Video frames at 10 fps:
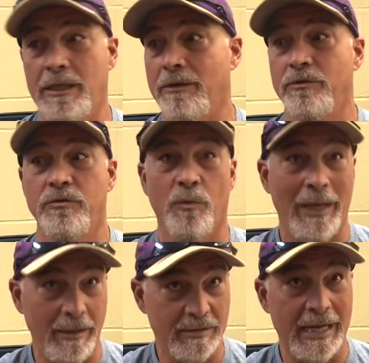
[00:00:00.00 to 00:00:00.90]
like
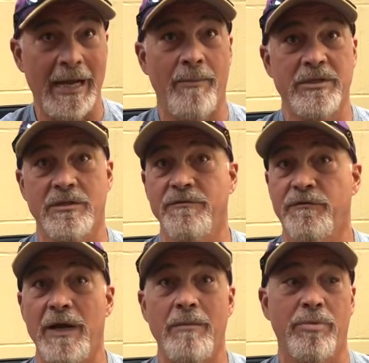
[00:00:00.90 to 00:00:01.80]
Dwayne Thomas and
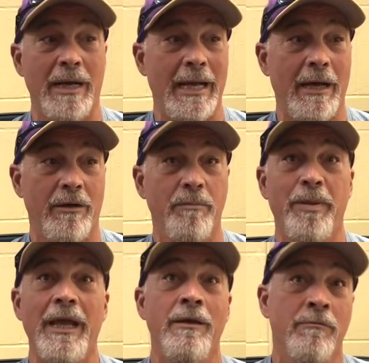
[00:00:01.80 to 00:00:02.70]
Fred Brown and
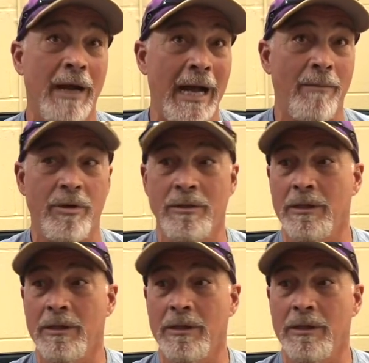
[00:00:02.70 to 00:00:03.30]
Peyton Robert,